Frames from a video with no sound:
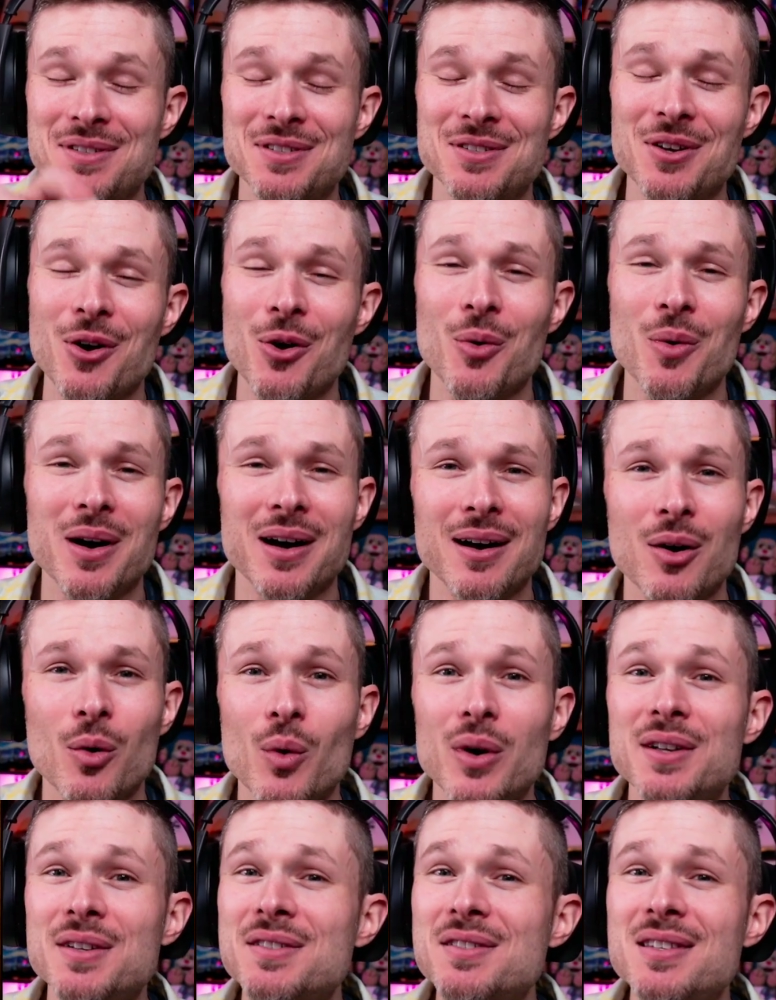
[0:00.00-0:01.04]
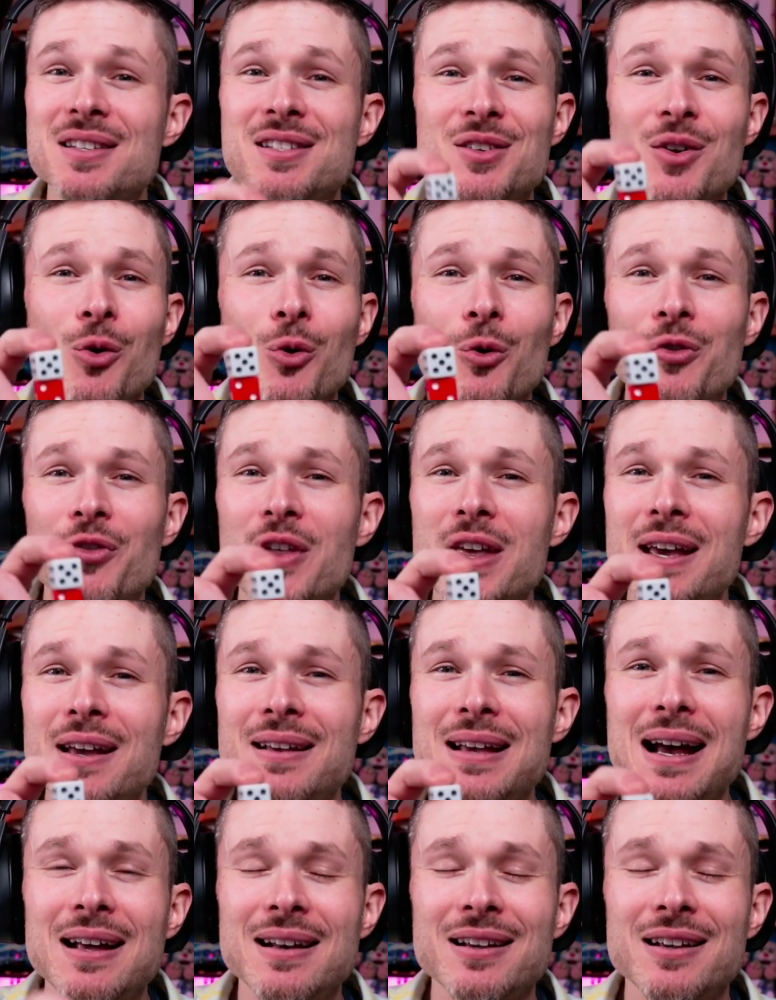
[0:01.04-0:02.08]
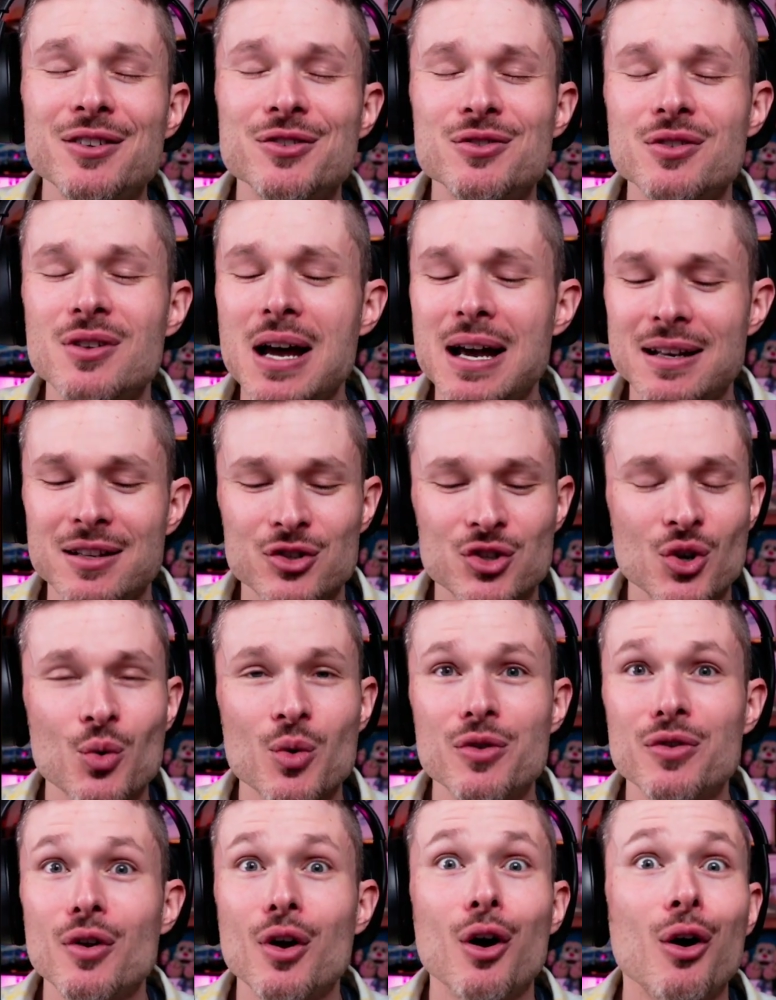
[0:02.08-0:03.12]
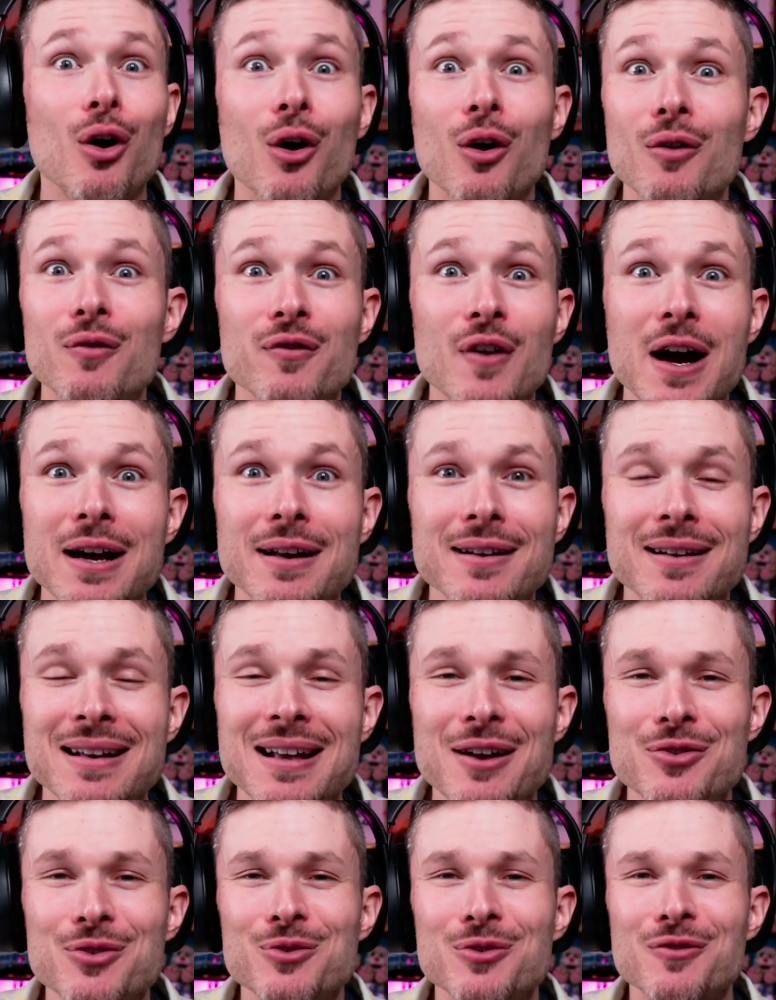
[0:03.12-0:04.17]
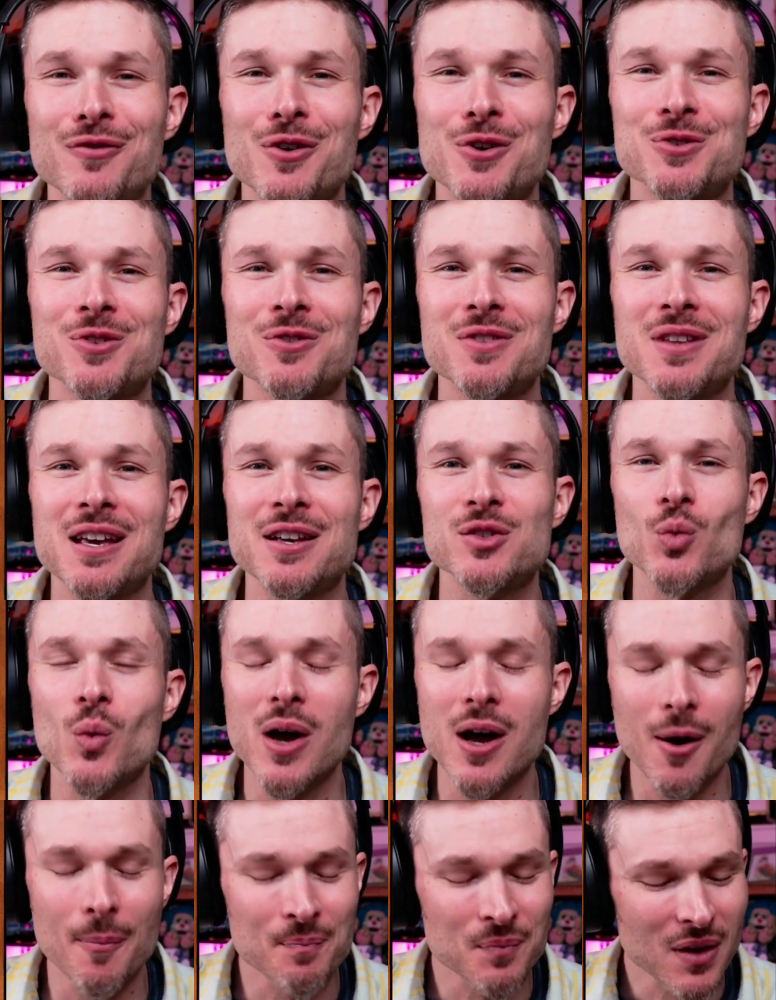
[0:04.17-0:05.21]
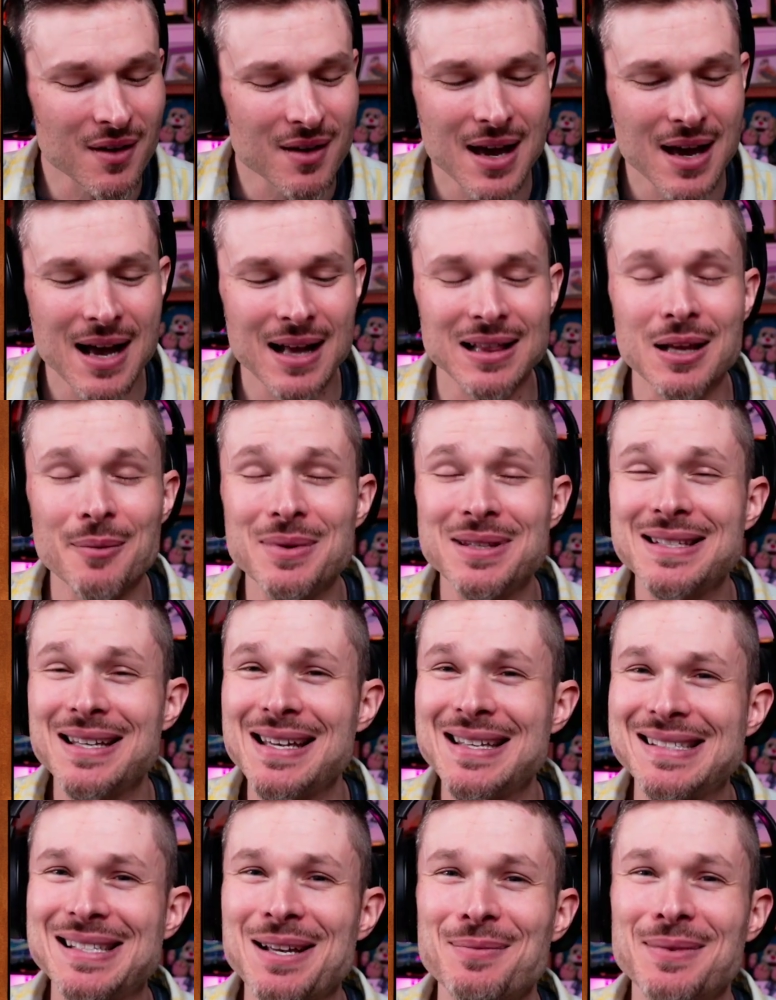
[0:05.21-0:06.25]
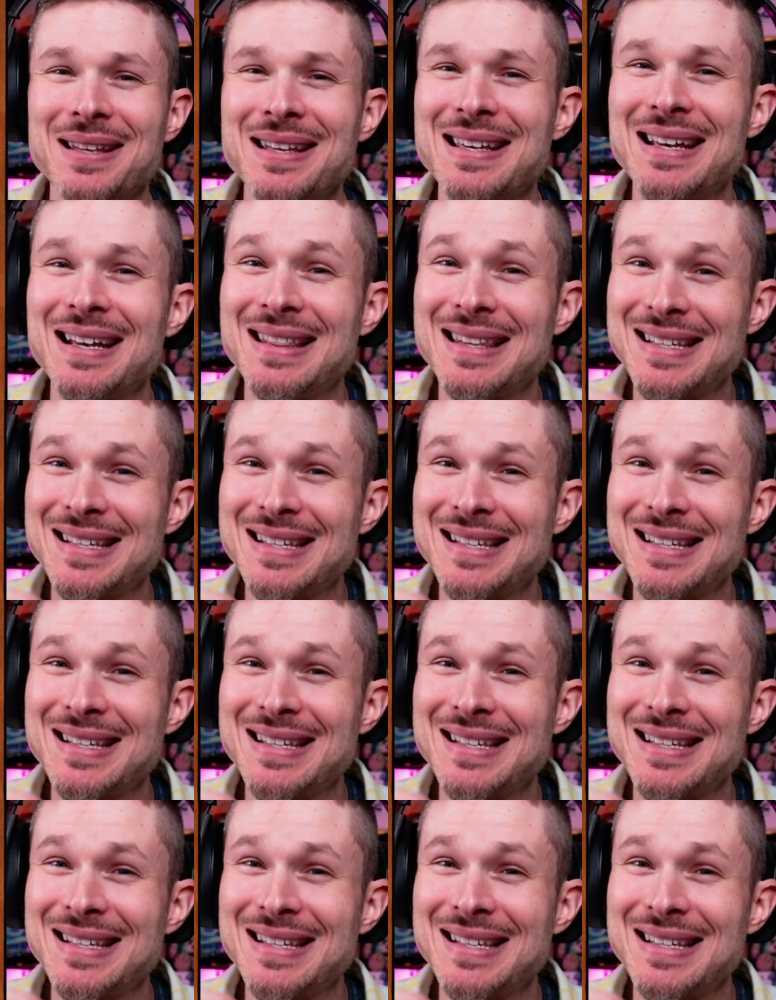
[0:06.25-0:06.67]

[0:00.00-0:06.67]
So uh, what does this whole thing got to got to do with oh, finding out universal things? Well, let me tell you something here.